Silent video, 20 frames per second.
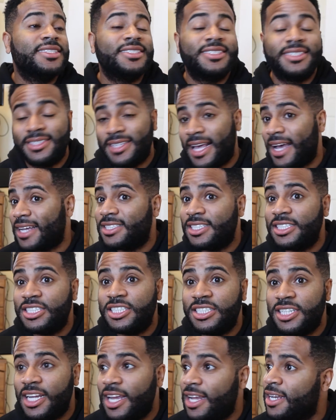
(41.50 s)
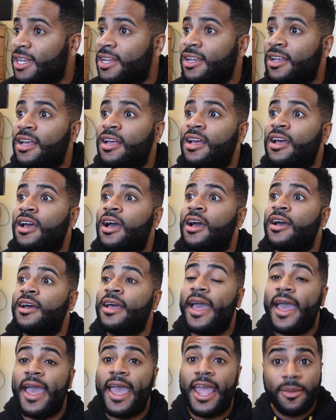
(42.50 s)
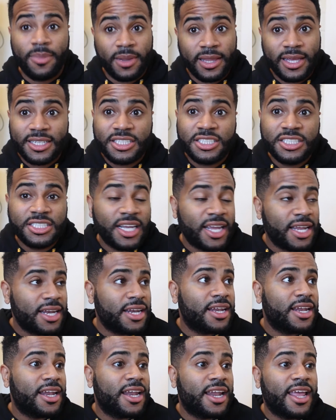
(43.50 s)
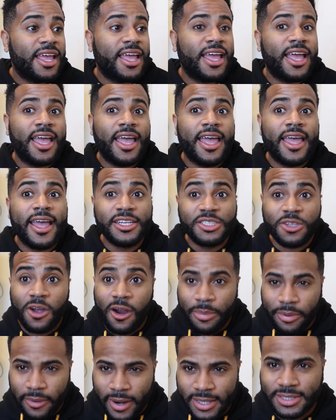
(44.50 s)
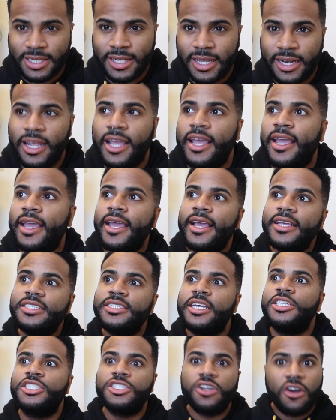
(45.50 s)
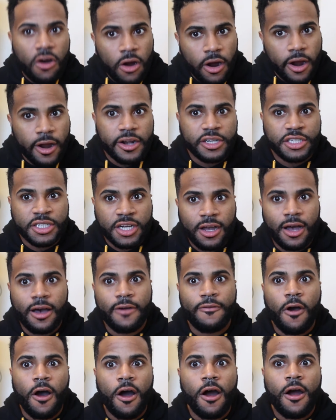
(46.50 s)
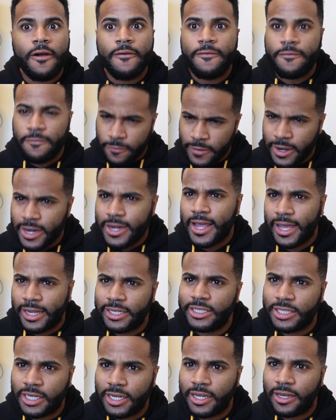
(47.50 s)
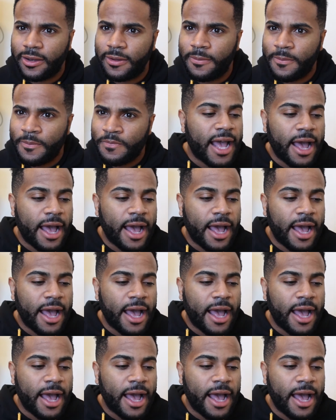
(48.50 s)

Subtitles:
sexist shit, ableist shit, is our president. He's in charge of our free nation.